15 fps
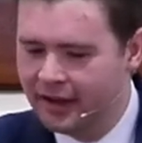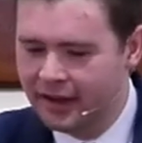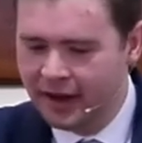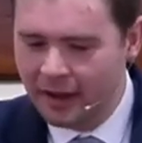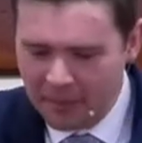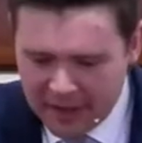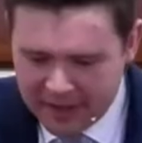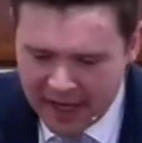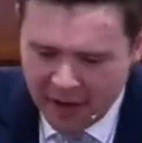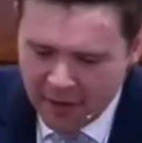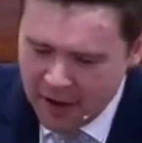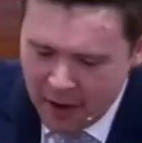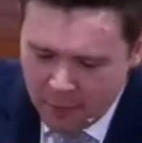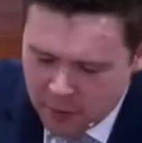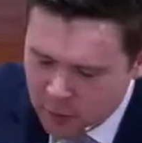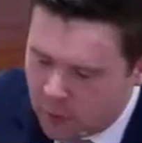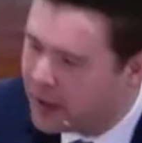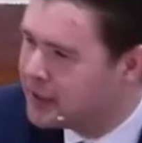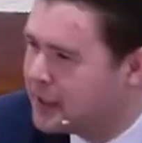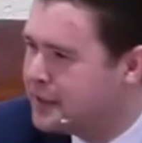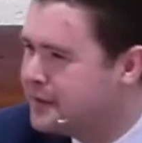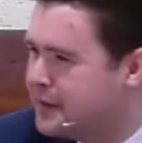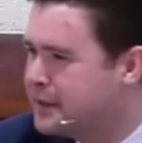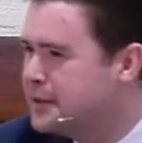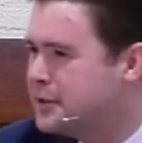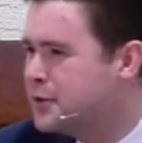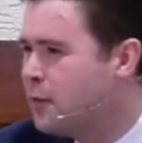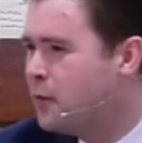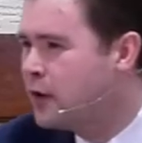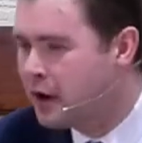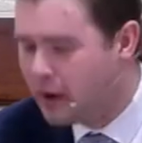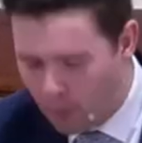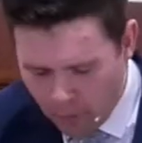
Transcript: Let me tell you, I was witnessing to someone in a